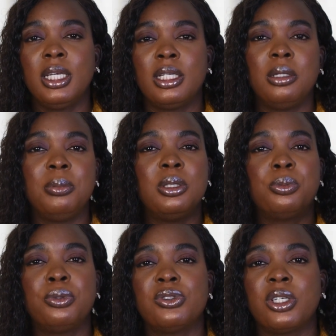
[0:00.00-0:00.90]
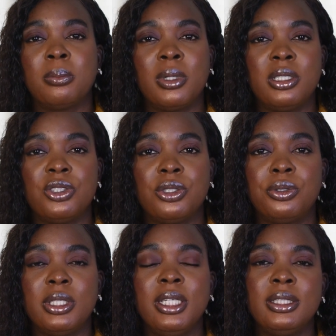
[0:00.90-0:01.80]
can I be the project manager
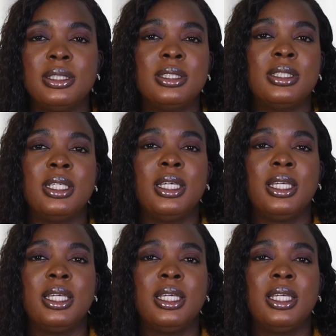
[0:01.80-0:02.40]
on it?